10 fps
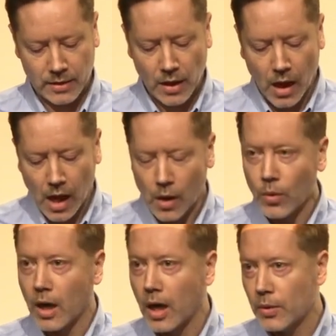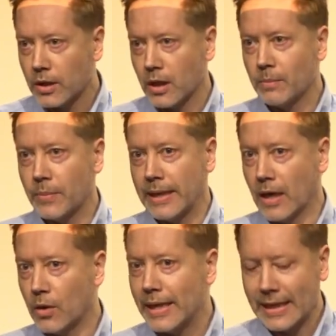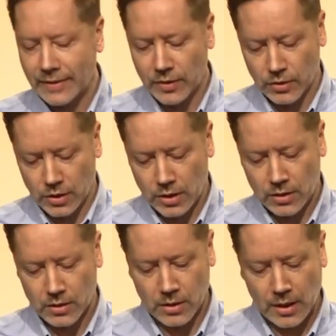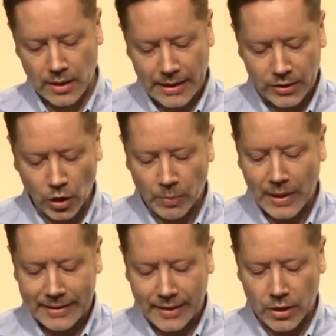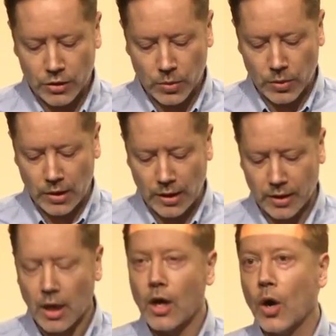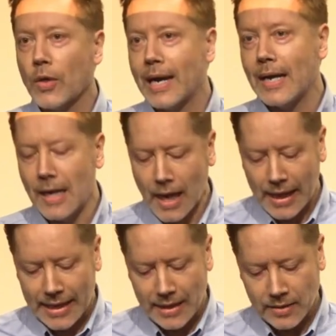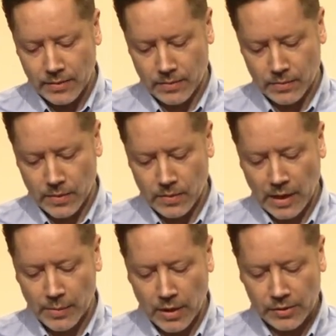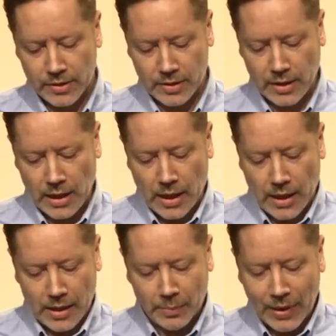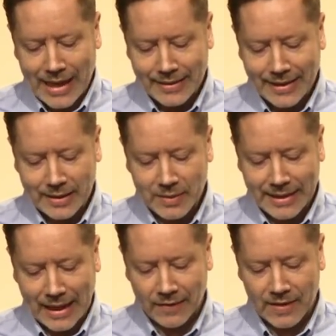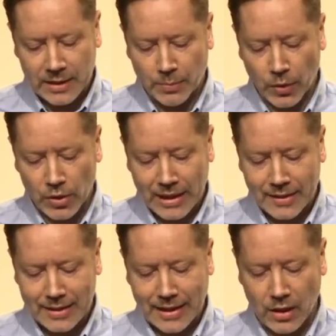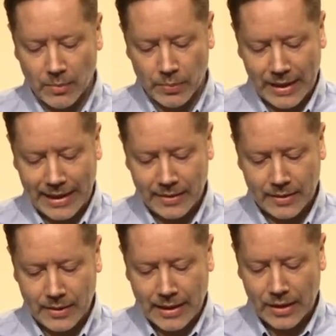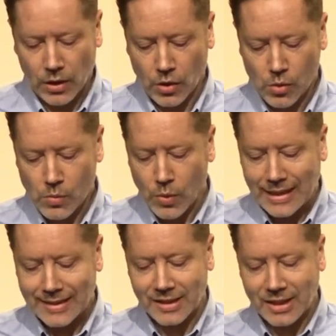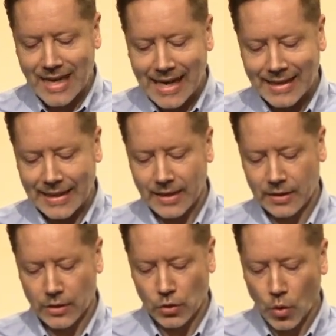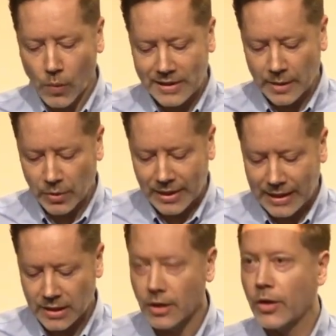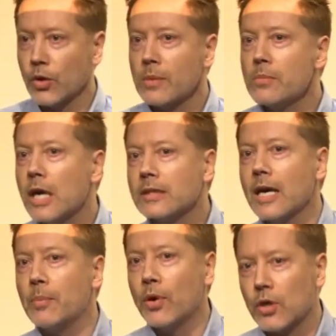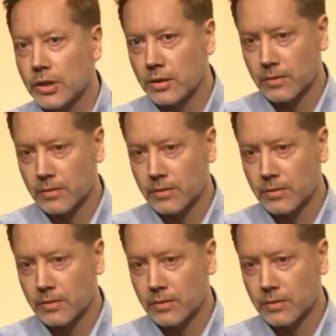how our company, how Equinor, is operating around the world, how they're lying about branding themselves as a broad energy company at home whilst dragging Norway's reputation through the mud abroad,